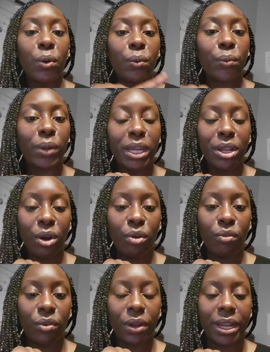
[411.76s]
Read
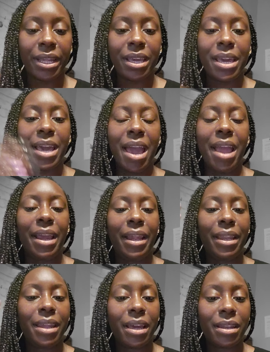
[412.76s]
over it
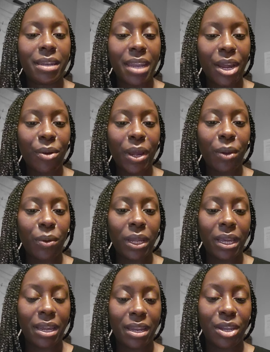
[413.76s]
and narrate
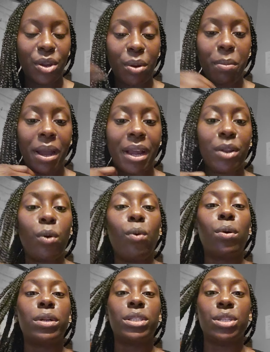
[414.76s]
in your mind,
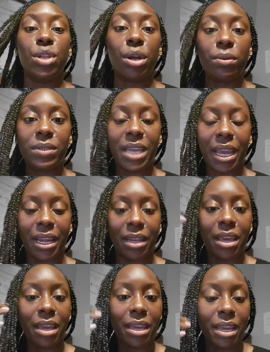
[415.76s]
or notate
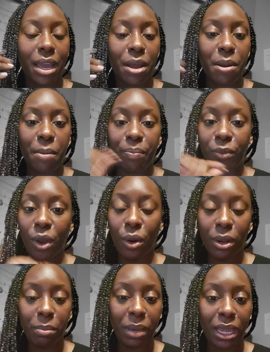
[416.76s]

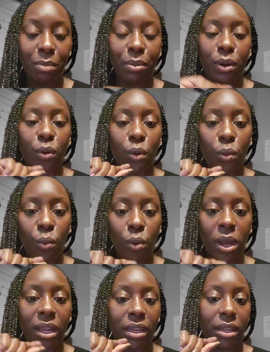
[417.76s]
on paper
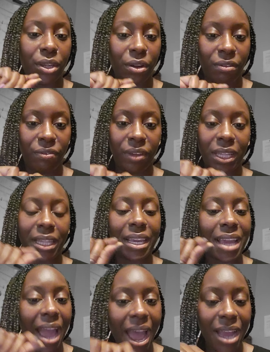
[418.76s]
what you're feeling
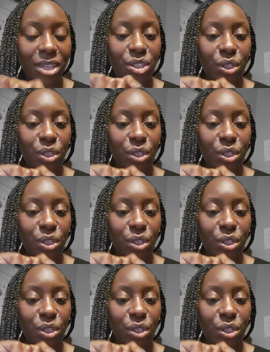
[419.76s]
as